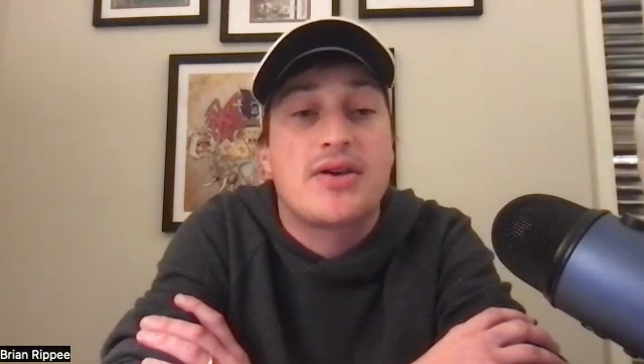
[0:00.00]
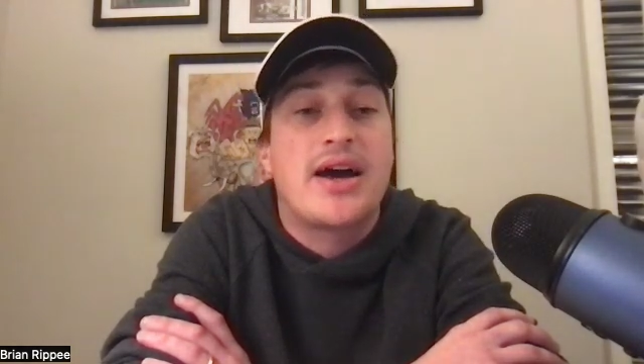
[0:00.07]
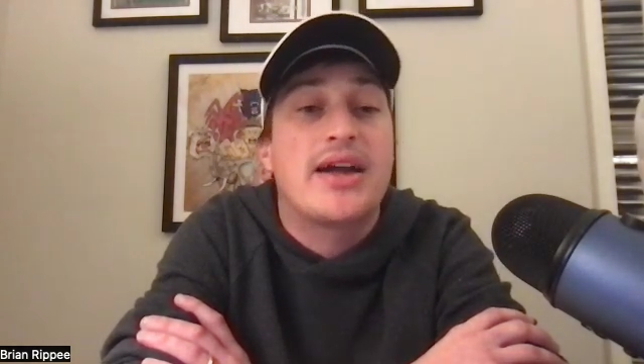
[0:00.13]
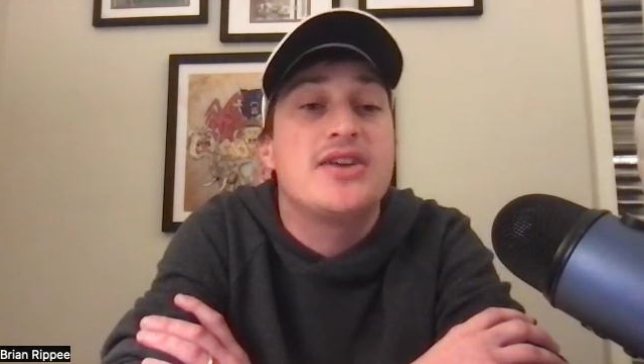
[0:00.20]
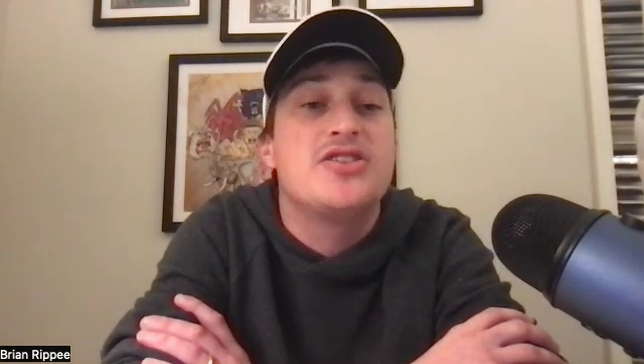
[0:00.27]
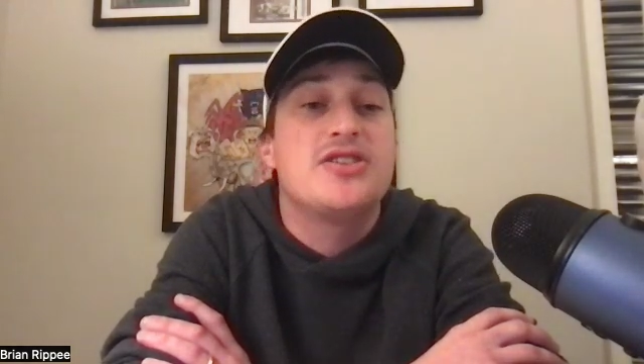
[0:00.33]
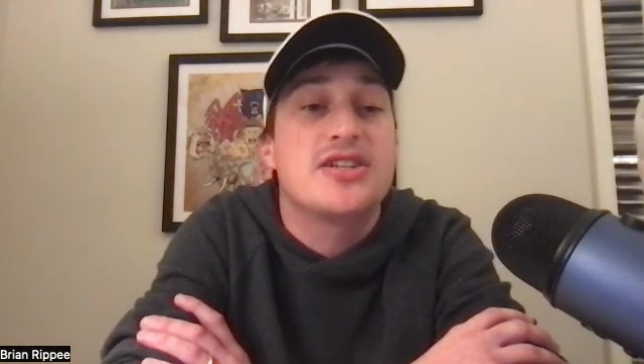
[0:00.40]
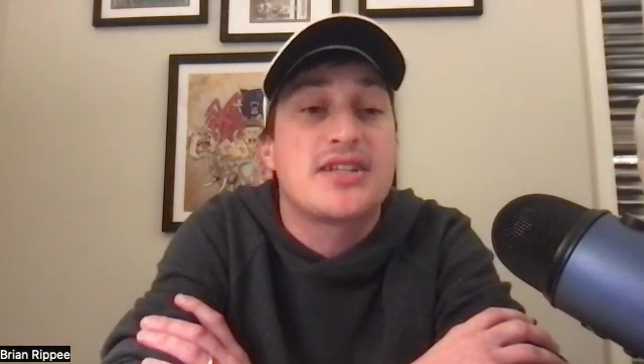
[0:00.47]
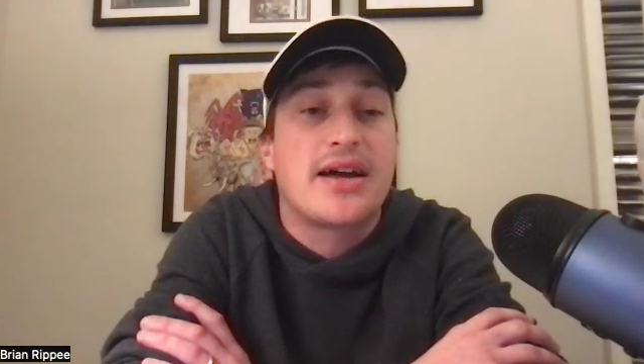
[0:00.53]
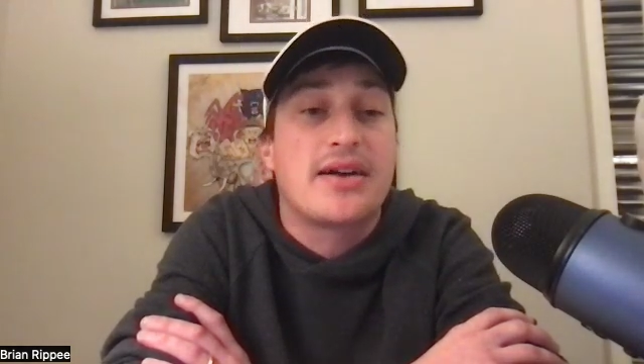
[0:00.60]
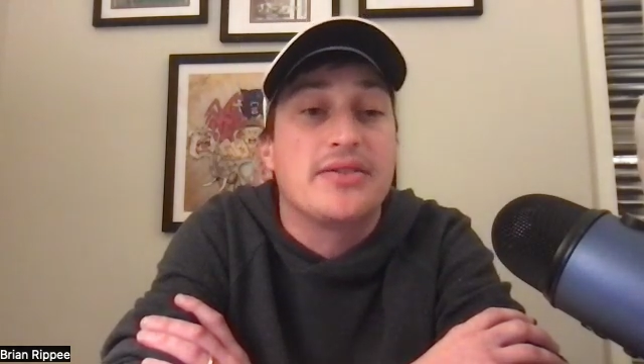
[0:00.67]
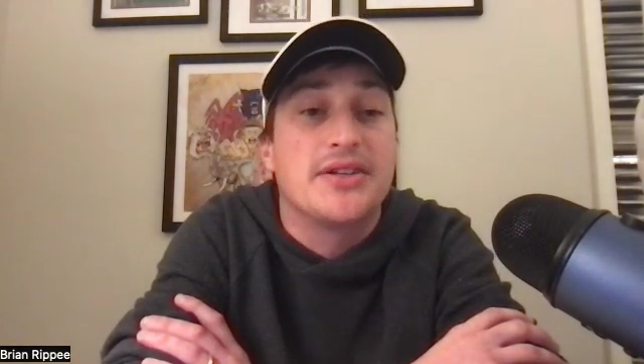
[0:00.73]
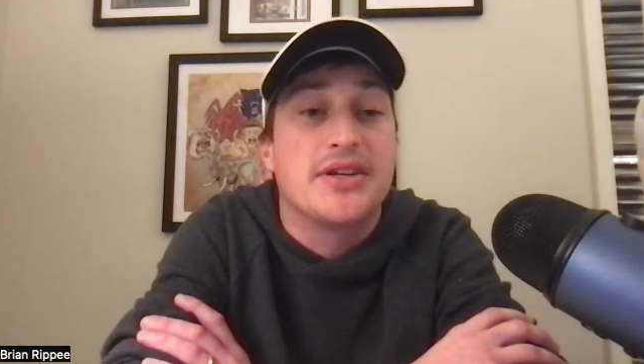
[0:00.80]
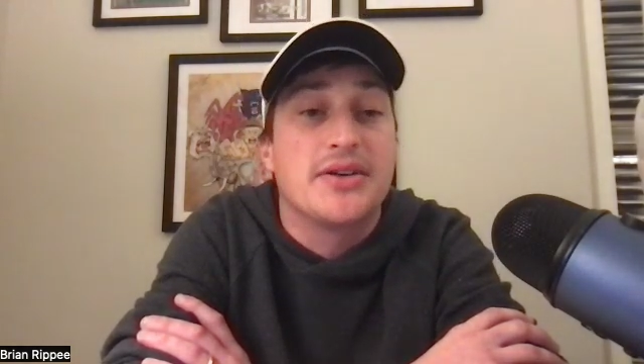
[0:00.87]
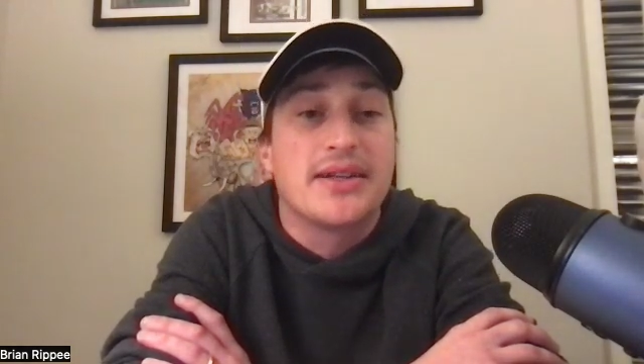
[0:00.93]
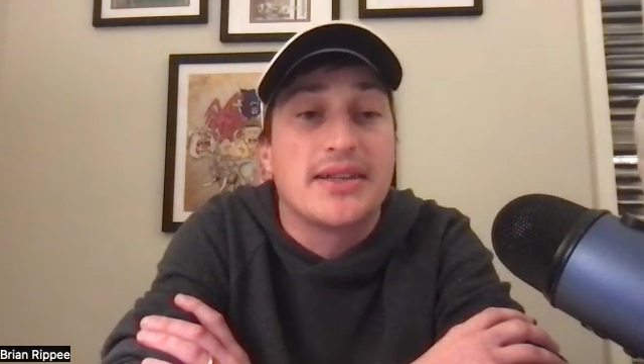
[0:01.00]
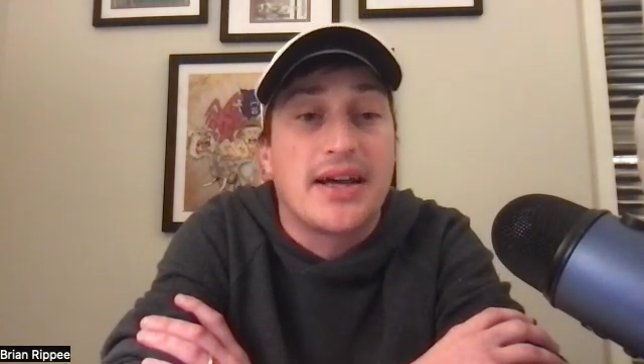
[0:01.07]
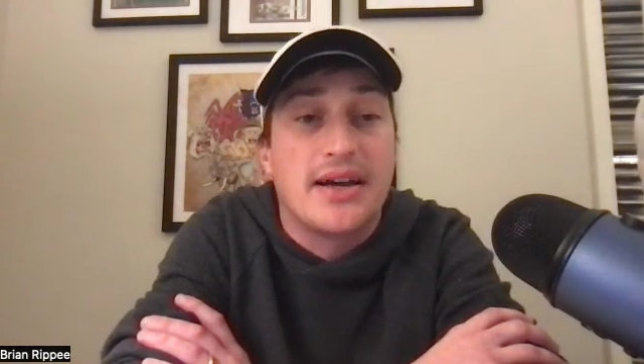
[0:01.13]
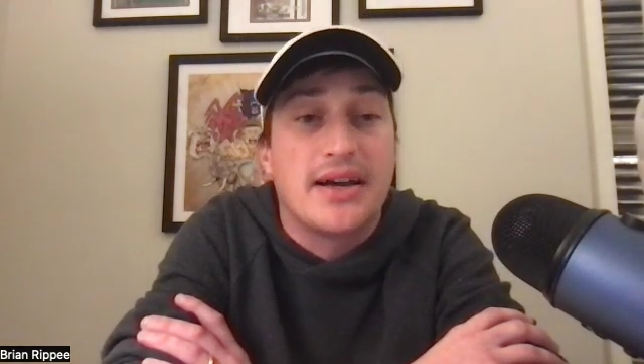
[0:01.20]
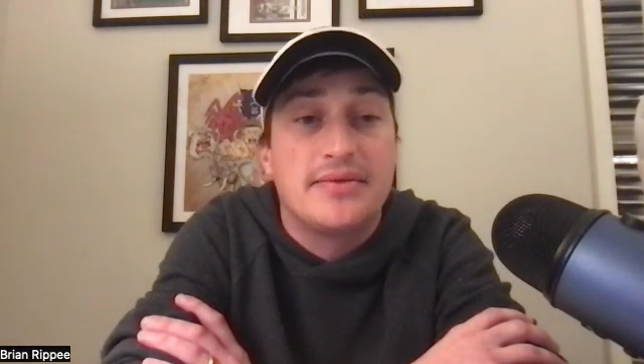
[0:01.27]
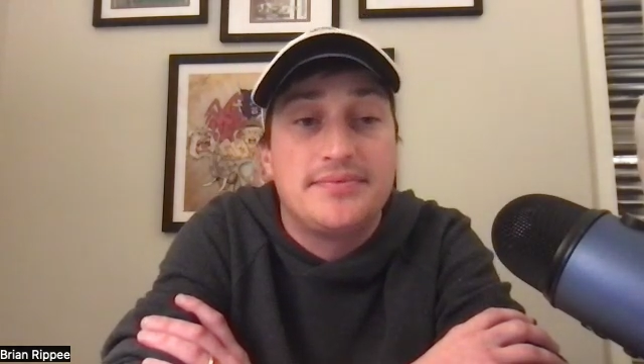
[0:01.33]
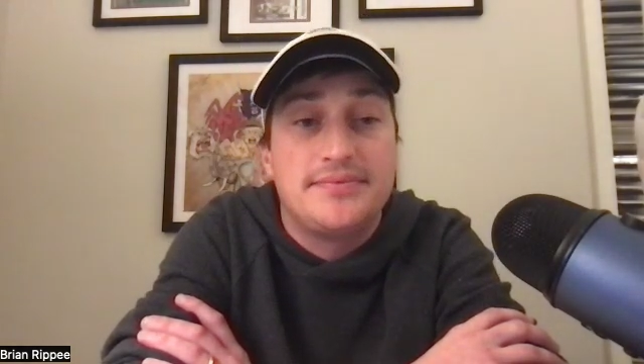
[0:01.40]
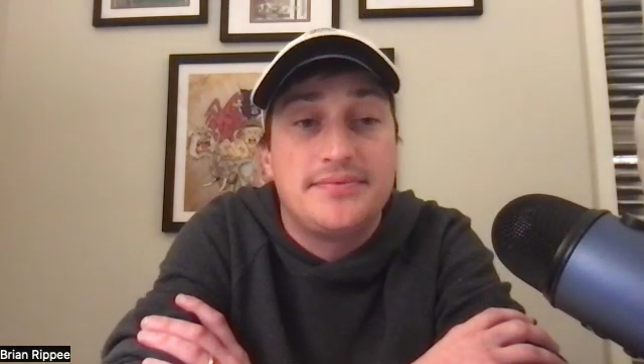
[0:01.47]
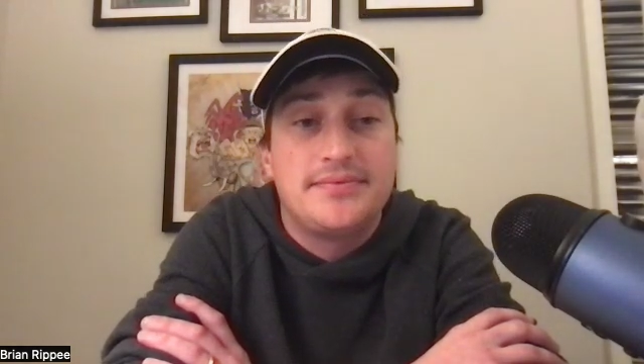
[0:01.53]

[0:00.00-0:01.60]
How did you decide on doing that?